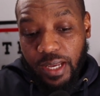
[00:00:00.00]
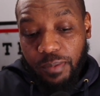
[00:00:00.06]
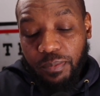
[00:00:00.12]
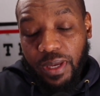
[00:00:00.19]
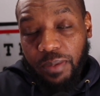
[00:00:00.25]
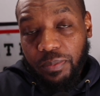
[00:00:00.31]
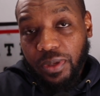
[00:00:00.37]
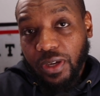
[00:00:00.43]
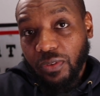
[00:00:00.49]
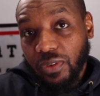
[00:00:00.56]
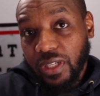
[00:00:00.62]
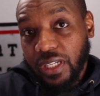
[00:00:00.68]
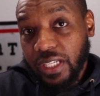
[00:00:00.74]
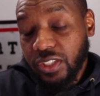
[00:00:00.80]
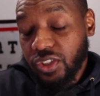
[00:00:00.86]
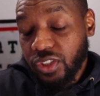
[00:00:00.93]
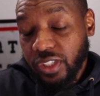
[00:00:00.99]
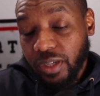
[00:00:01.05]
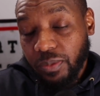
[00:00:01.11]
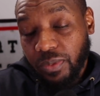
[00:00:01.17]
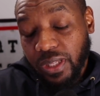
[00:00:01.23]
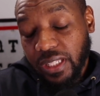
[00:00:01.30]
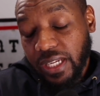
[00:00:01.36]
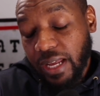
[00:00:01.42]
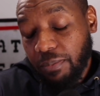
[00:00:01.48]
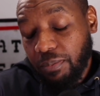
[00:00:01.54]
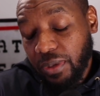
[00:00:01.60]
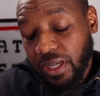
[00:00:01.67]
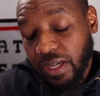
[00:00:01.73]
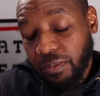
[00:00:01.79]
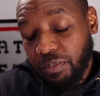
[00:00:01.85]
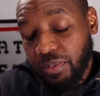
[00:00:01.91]
maybe a relationship, whether that
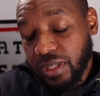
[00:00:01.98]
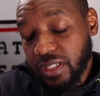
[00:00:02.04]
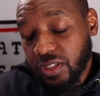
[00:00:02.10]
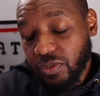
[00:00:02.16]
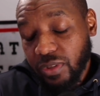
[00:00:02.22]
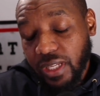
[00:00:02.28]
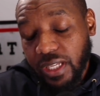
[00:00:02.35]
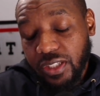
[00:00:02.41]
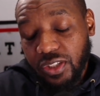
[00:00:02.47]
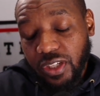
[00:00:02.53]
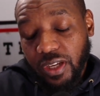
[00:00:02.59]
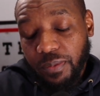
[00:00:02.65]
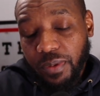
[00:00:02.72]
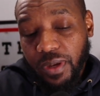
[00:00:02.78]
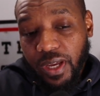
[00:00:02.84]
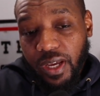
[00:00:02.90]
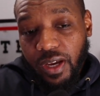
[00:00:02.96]
be a business relationship,